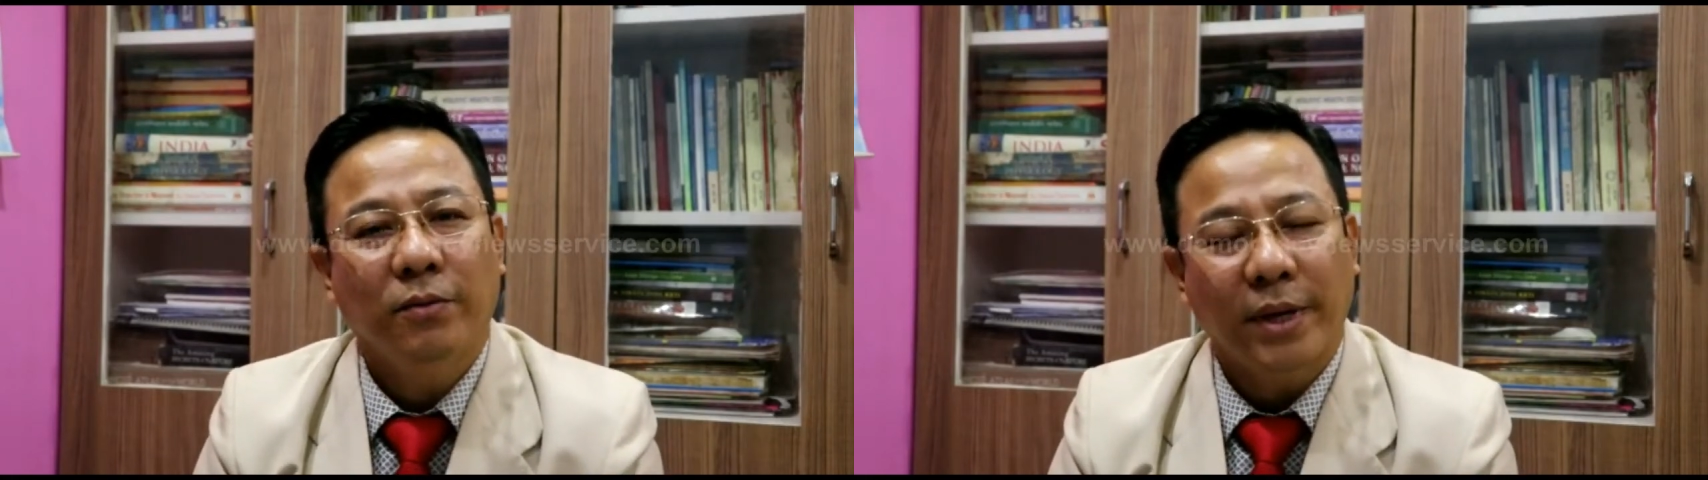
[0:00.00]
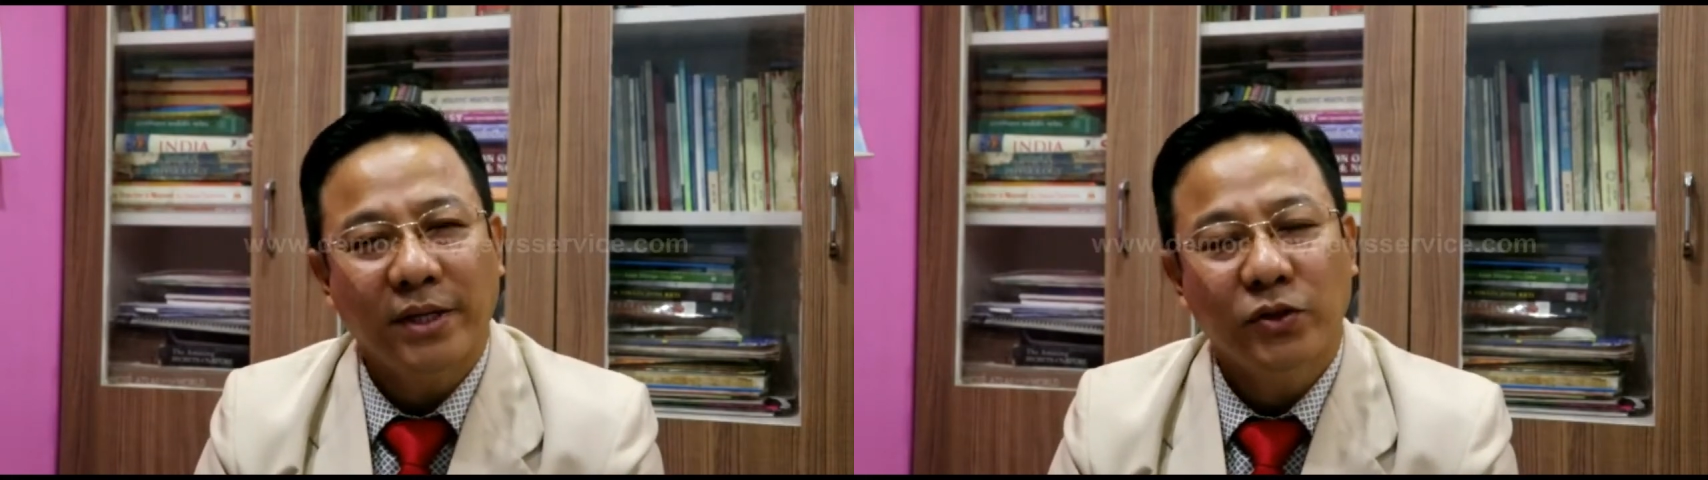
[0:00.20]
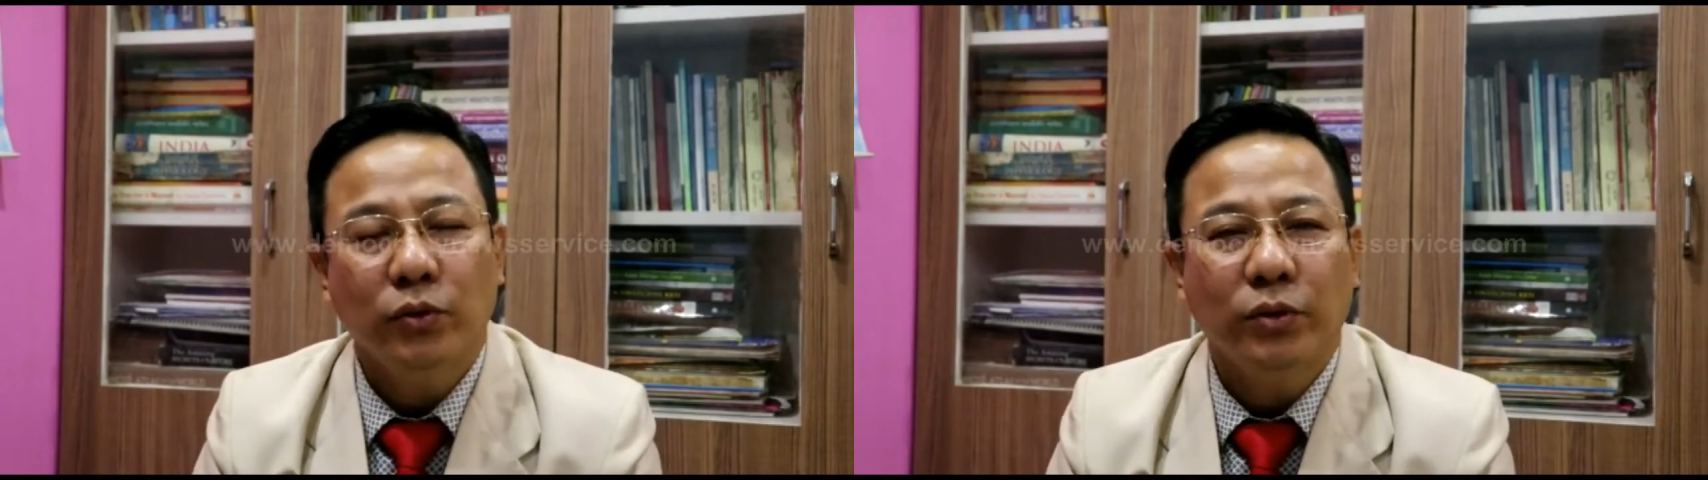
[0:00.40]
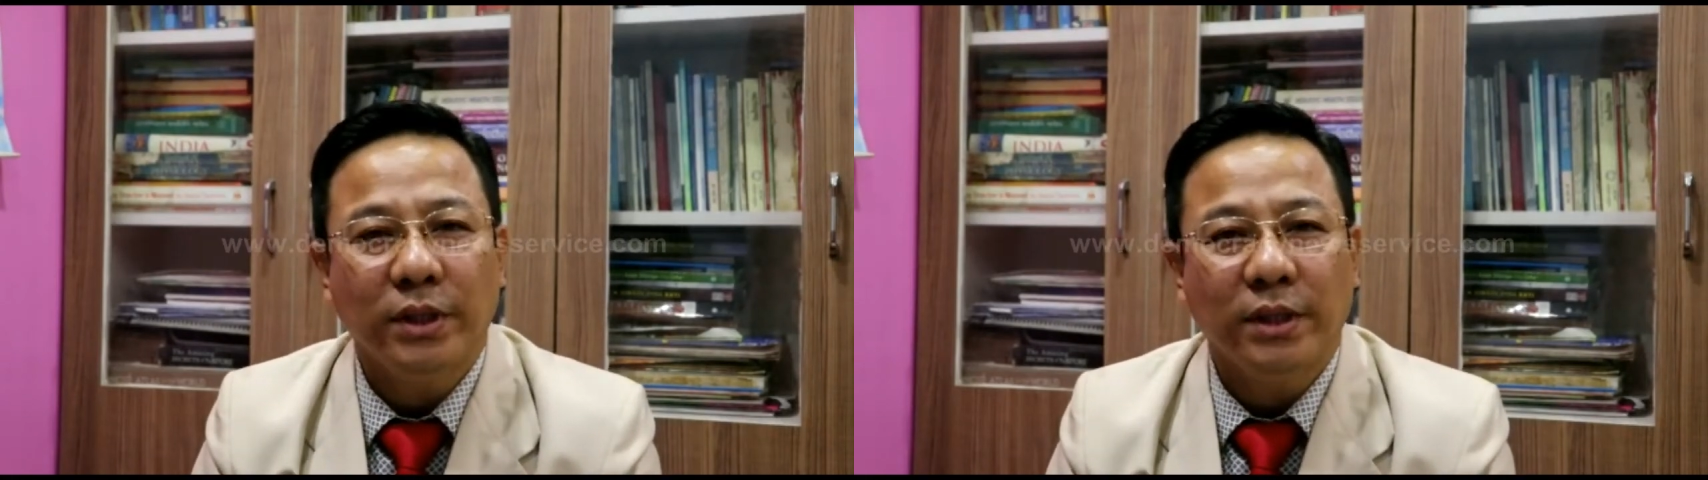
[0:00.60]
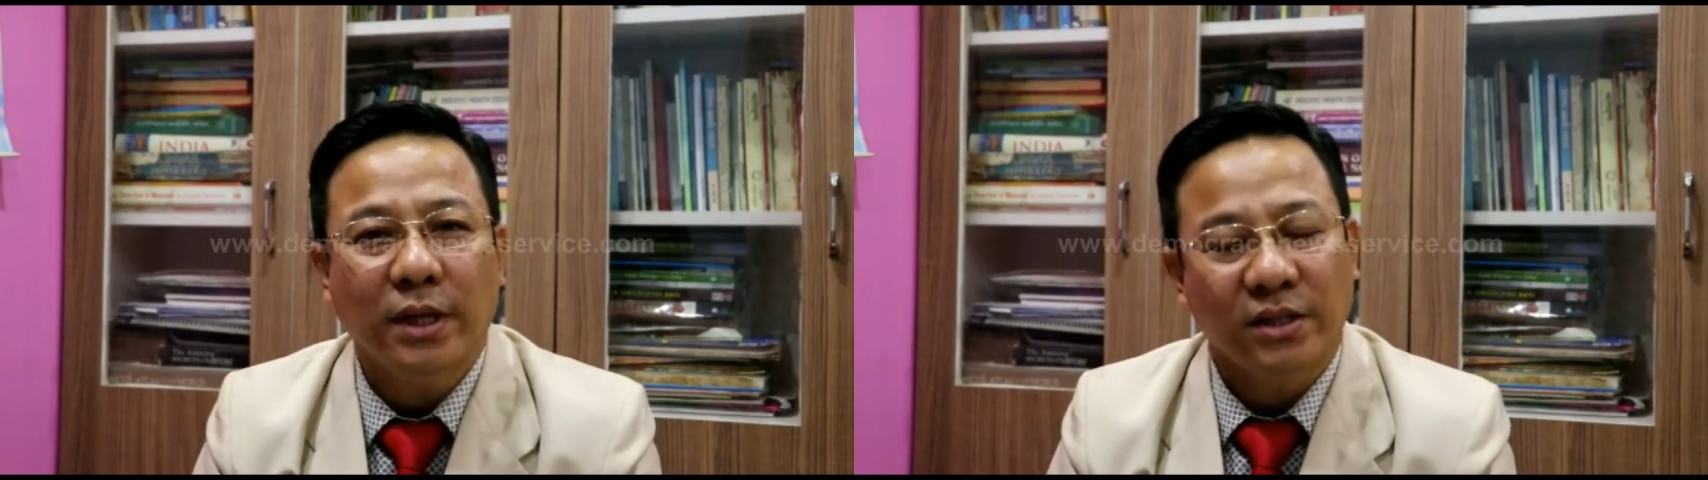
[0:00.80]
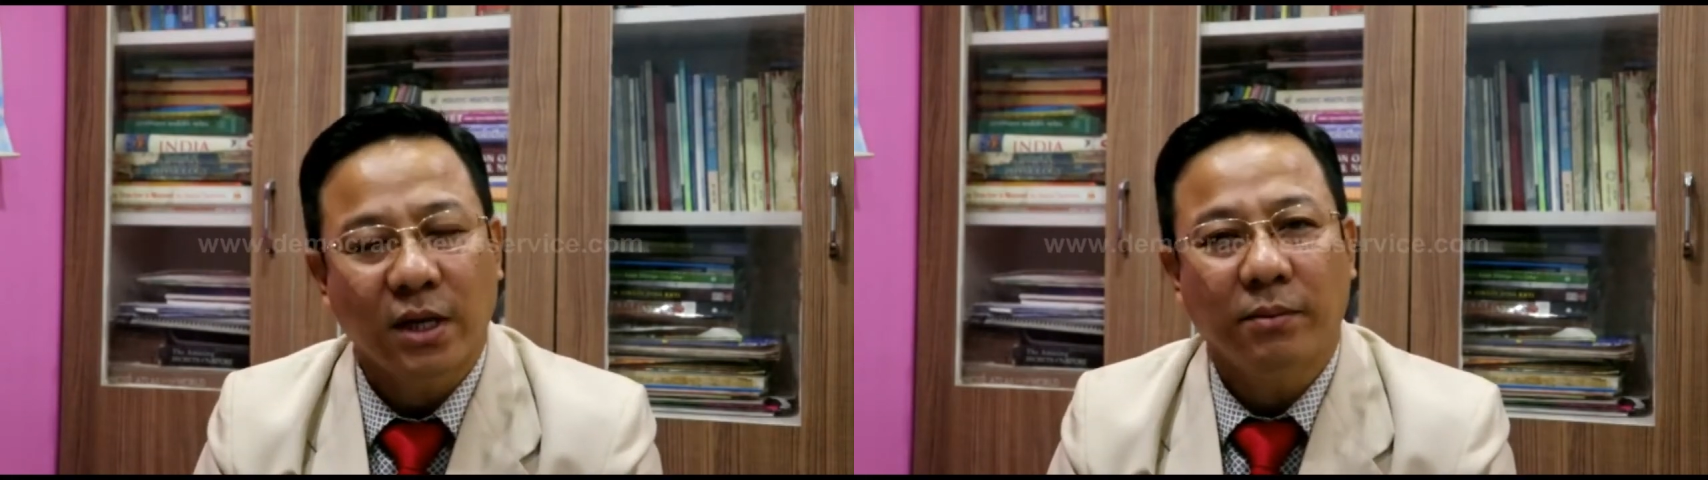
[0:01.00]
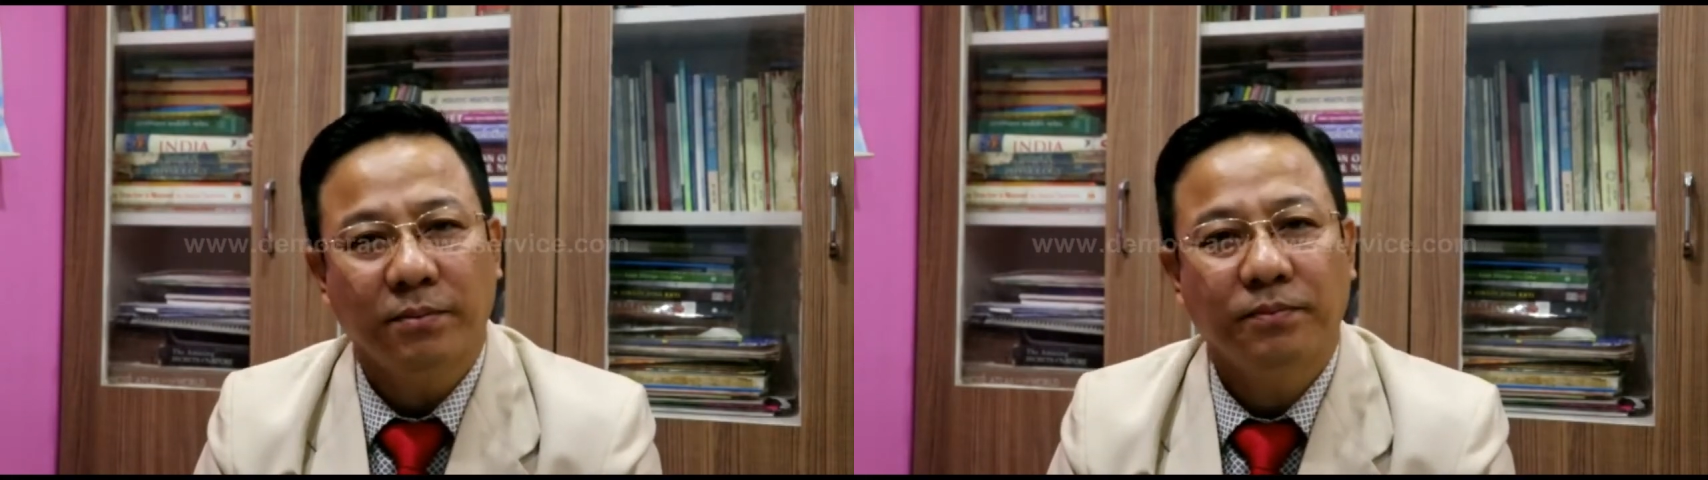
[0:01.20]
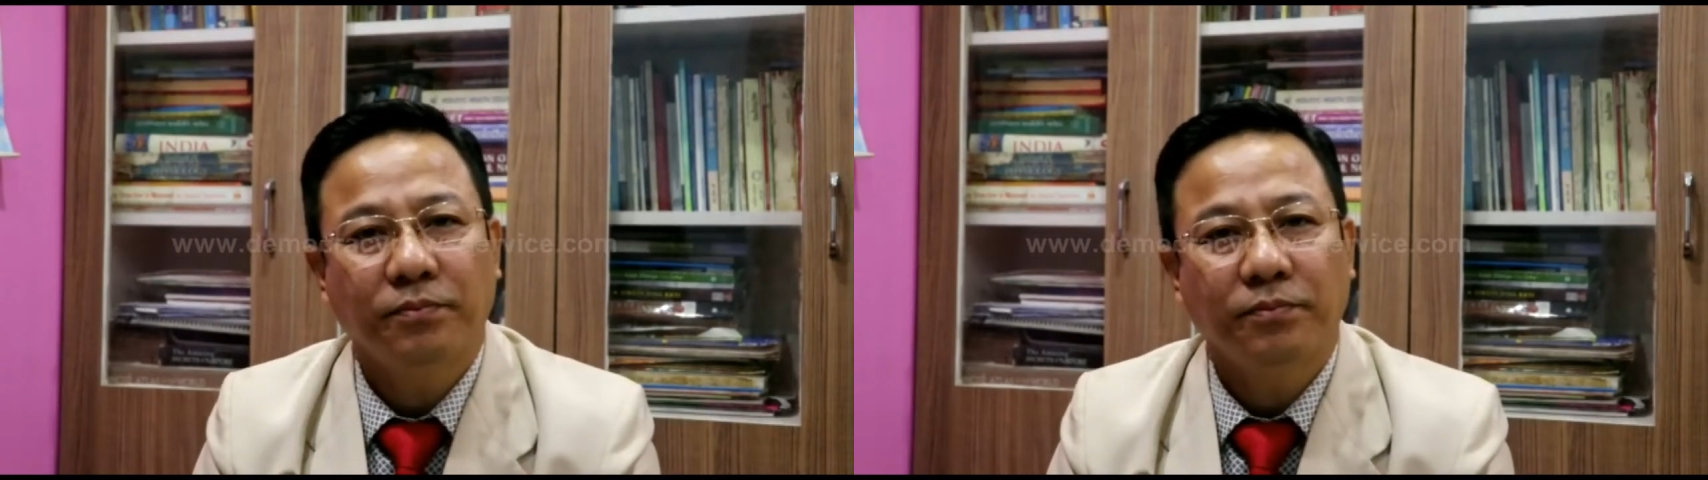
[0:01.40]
very soon in Assam.